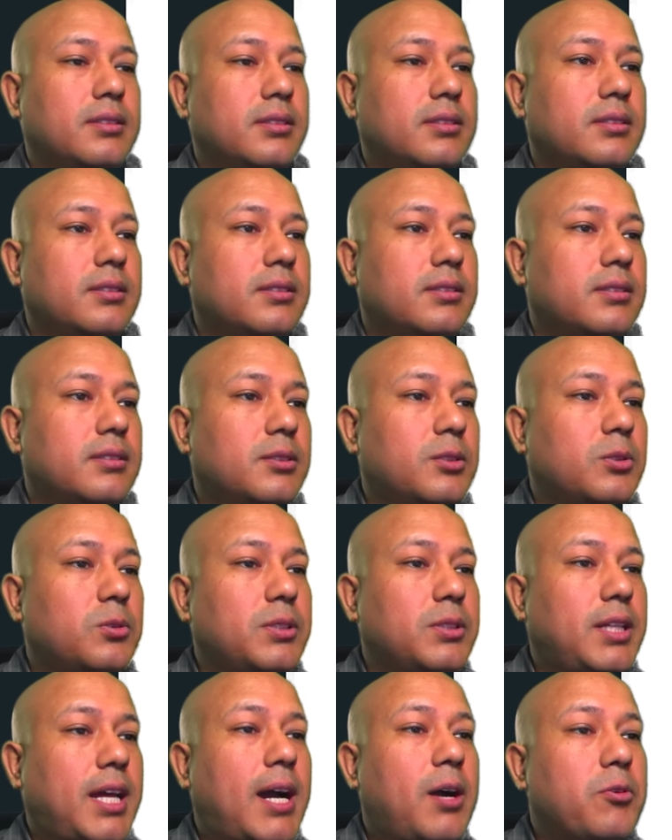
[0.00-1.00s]
So
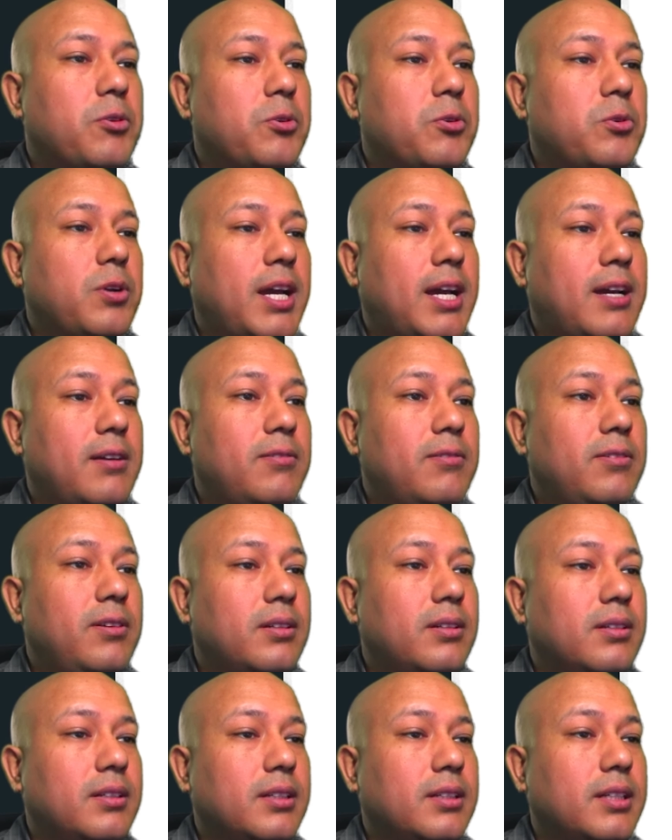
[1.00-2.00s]
now you have
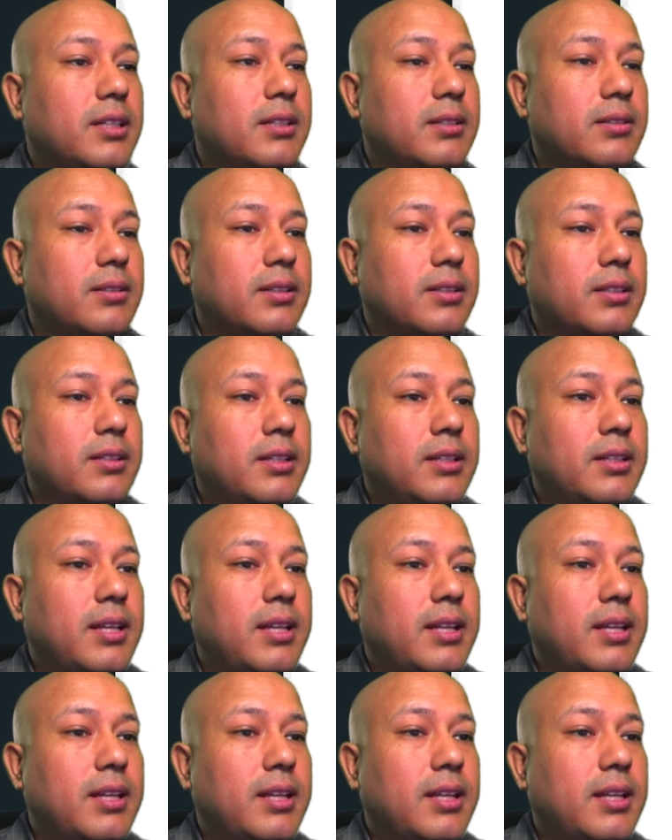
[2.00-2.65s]
2